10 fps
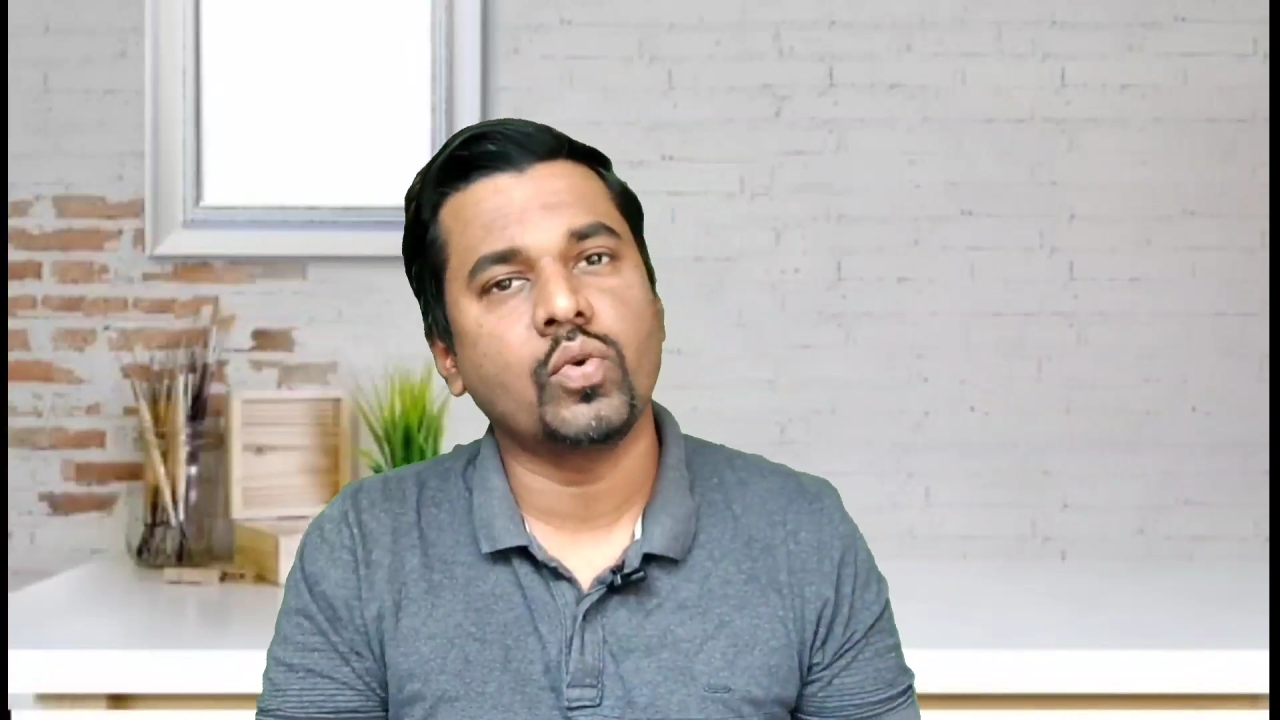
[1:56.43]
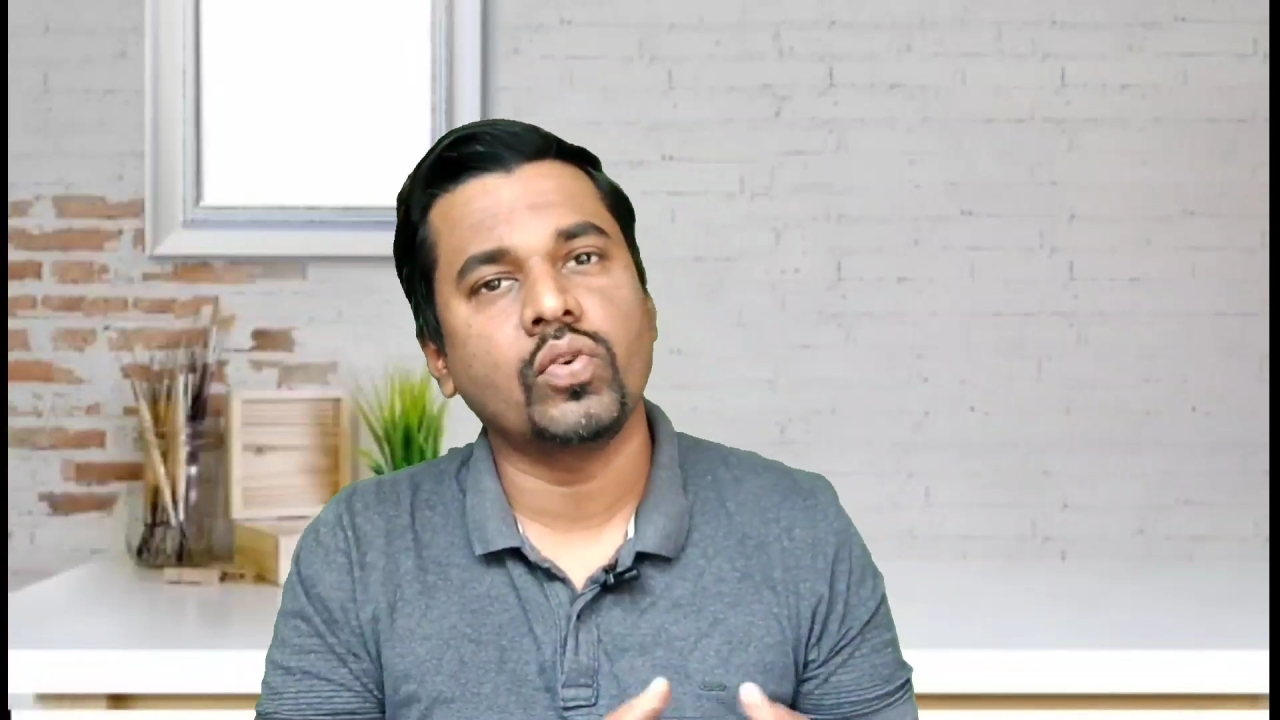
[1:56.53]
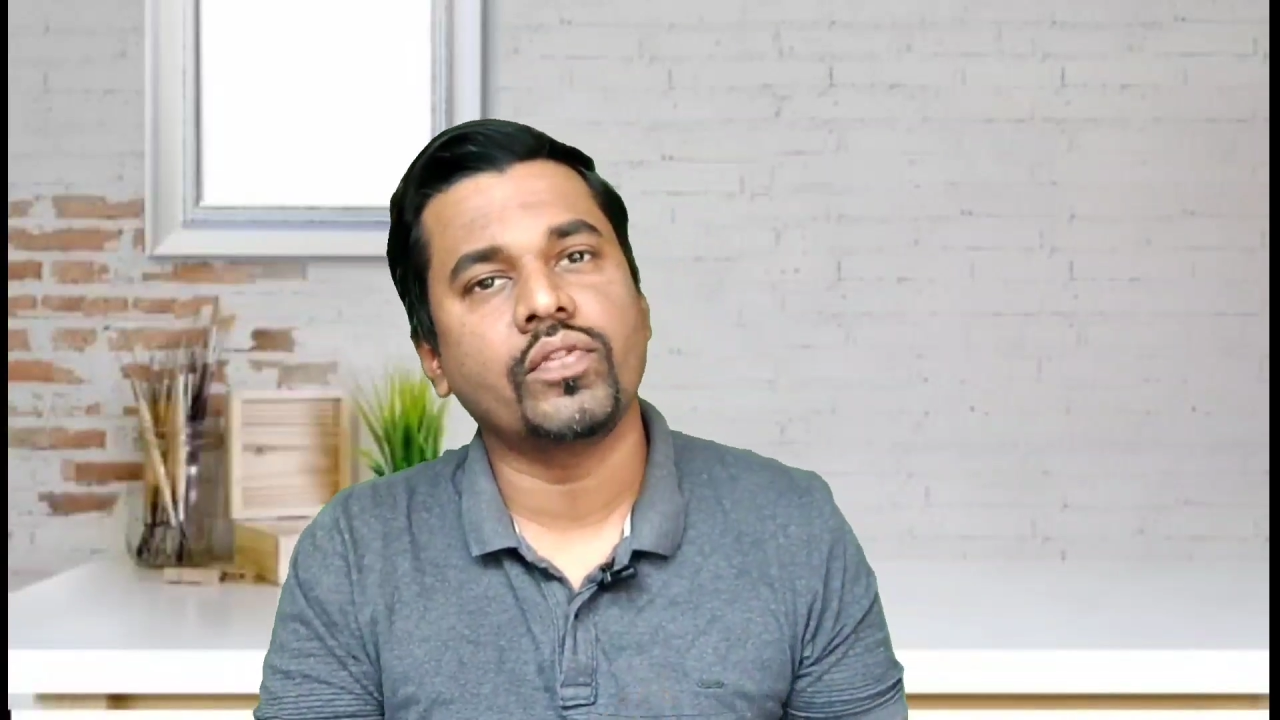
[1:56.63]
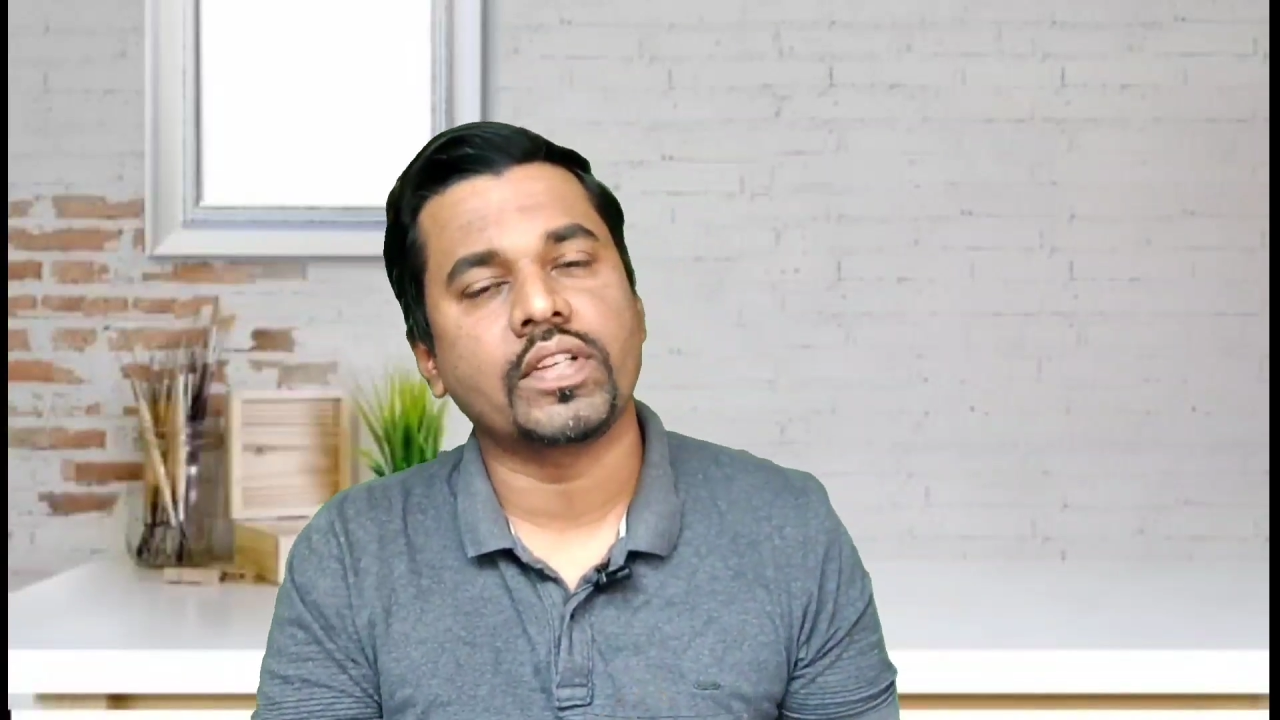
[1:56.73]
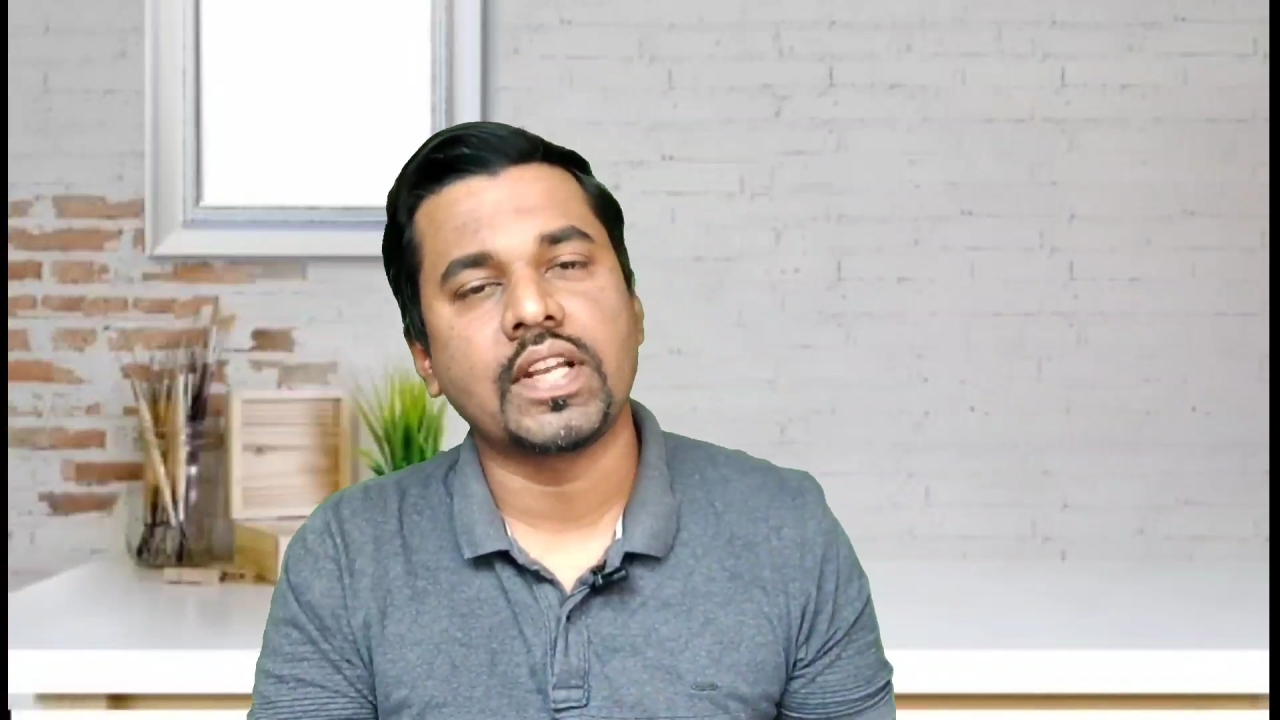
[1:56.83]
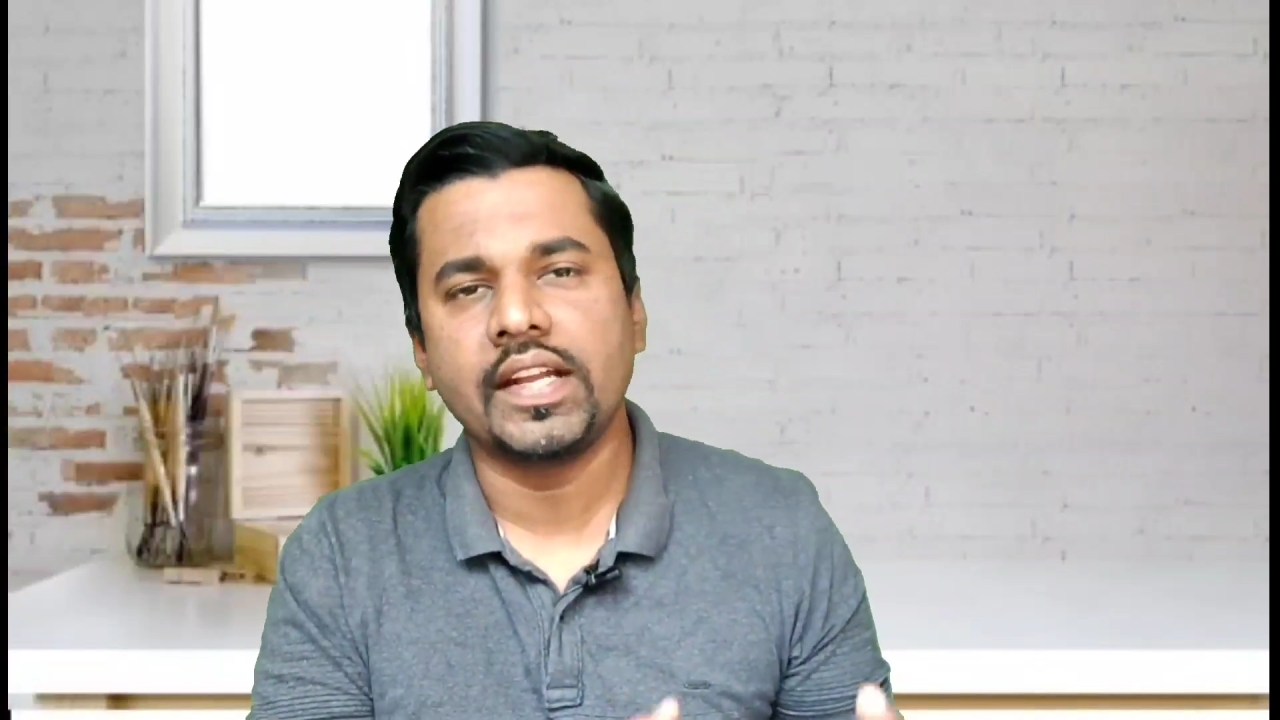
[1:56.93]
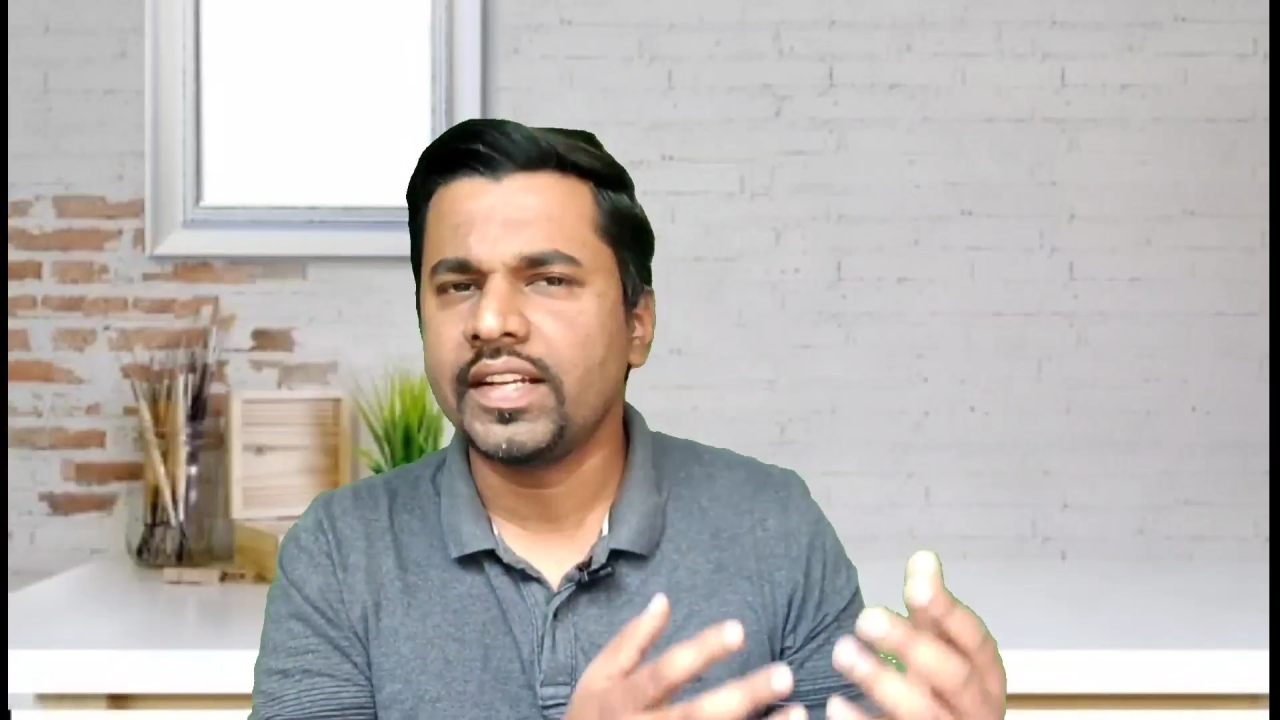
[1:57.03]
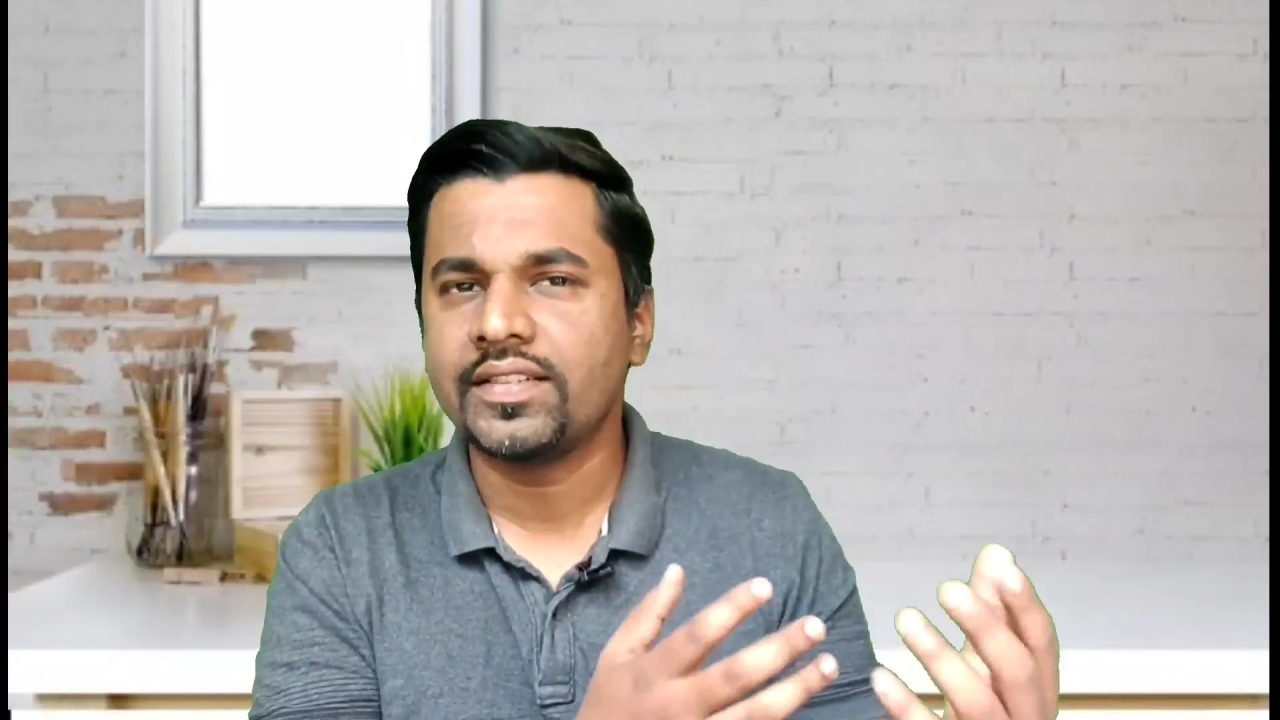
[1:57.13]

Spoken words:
own functionality.